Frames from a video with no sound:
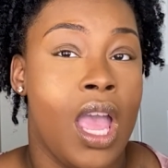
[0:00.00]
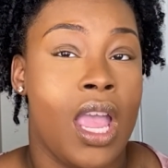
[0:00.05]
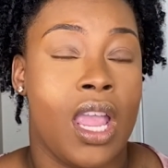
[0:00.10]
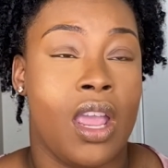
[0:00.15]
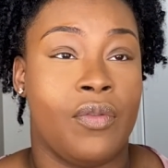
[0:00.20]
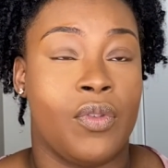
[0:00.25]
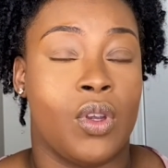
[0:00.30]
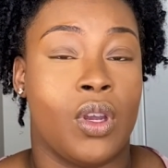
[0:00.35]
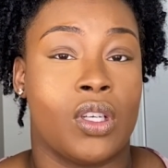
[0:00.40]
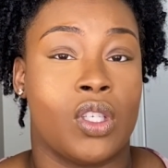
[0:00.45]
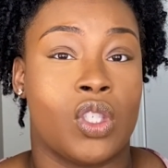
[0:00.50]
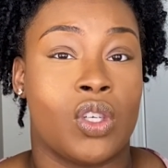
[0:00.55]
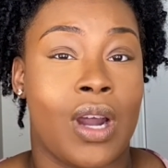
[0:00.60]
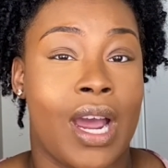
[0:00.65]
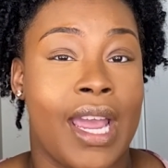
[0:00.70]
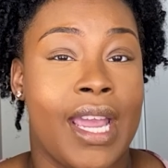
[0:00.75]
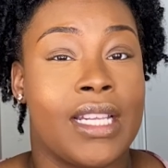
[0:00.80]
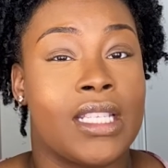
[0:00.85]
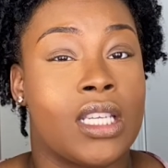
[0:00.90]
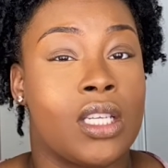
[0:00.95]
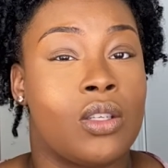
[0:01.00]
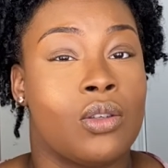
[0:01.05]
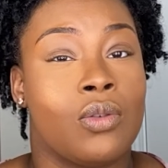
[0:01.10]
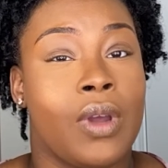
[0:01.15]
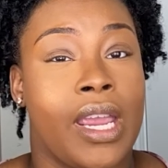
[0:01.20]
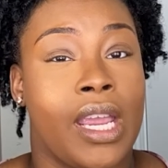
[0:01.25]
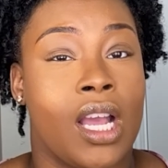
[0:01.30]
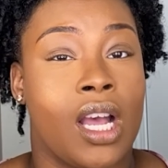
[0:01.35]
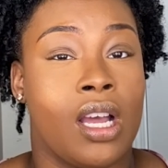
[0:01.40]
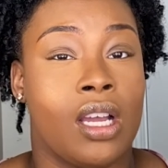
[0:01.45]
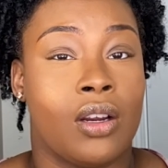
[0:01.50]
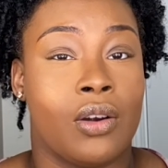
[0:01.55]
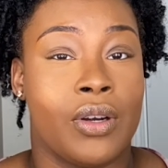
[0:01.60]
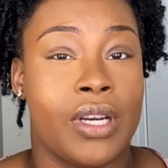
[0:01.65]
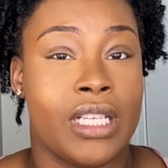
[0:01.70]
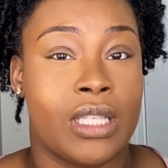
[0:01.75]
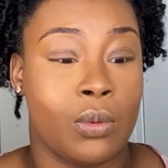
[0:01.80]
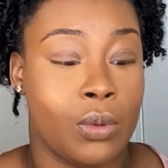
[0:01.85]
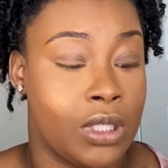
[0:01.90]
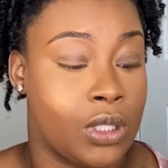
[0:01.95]
If you're trying to do a cut
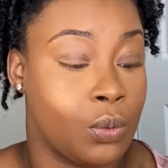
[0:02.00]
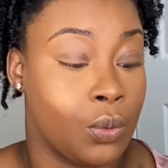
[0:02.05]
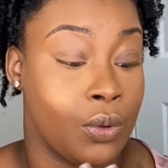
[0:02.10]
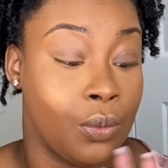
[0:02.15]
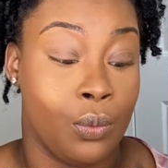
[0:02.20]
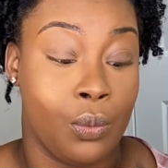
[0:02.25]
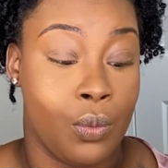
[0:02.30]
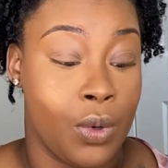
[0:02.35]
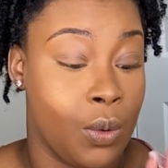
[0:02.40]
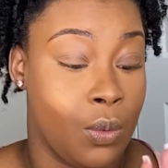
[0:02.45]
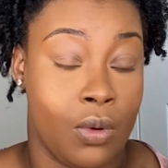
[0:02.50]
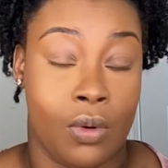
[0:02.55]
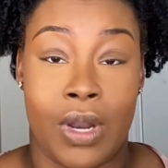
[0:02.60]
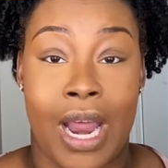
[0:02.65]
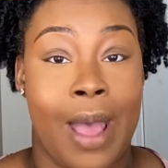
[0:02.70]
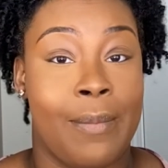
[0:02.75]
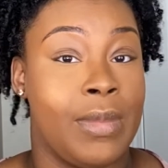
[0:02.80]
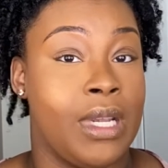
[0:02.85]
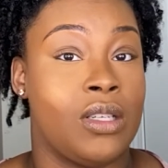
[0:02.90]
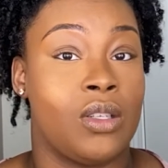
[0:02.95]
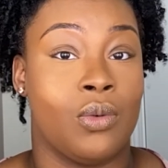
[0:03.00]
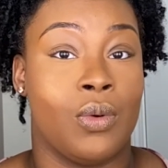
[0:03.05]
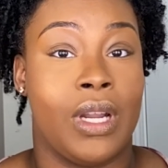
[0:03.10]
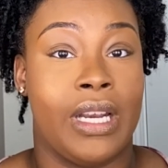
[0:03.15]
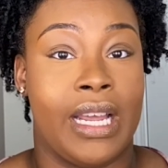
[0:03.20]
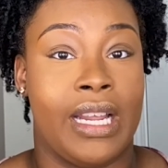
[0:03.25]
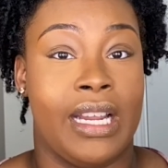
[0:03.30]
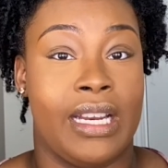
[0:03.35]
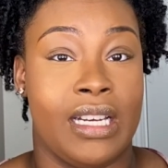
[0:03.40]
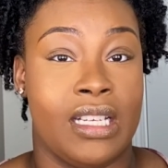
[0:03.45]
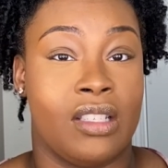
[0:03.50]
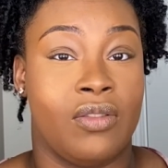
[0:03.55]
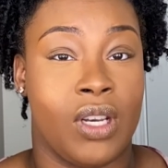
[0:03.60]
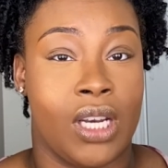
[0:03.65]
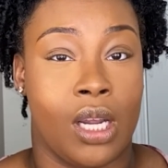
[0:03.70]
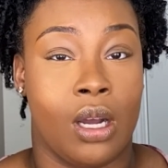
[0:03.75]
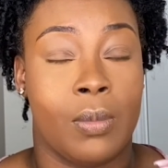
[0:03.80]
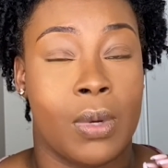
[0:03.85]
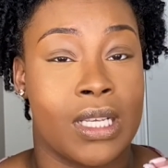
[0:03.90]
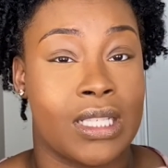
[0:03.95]
crease, which we will not be doing that in this
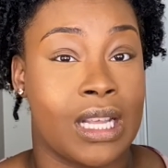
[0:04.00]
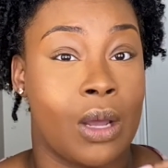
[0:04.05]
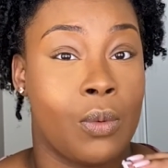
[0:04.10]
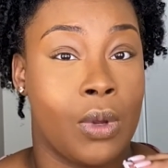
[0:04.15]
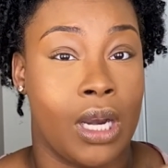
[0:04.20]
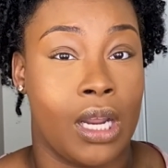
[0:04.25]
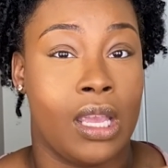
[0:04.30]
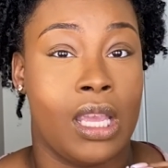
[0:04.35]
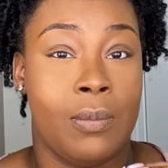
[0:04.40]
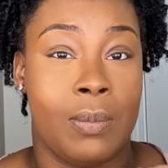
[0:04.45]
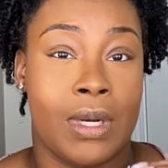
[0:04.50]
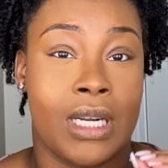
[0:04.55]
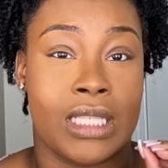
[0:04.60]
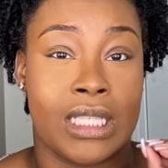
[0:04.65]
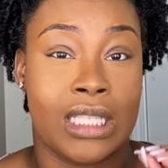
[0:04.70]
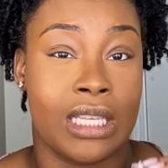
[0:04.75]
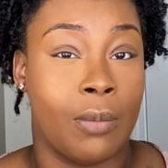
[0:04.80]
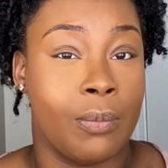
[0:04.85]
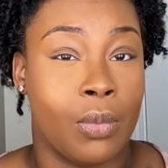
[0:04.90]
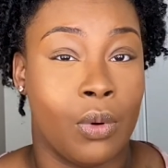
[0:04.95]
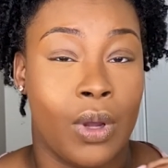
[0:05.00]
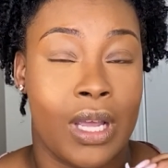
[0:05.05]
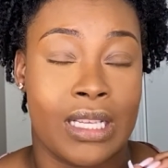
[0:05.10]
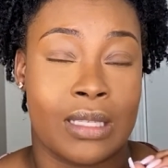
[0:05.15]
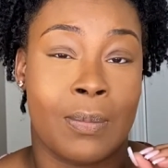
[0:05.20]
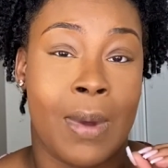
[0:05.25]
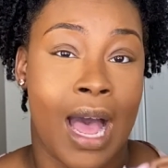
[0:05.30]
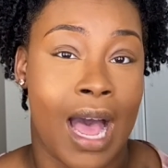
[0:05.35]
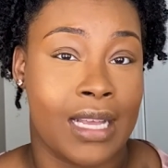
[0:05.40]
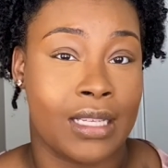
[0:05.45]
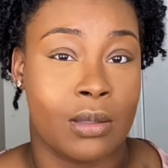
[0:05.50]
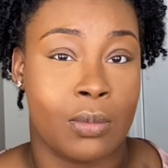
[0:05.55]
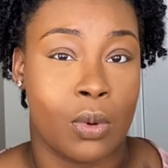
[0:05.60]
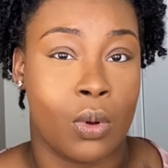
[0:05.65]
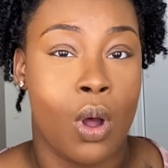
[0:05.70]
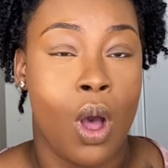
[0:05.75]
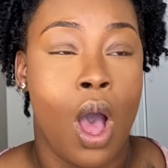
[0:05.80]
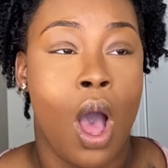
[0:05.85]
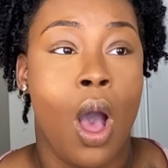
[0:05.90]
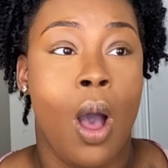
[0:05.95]
video because I want to keep it as simple as
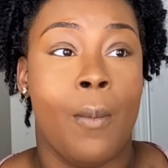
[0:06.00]
possible.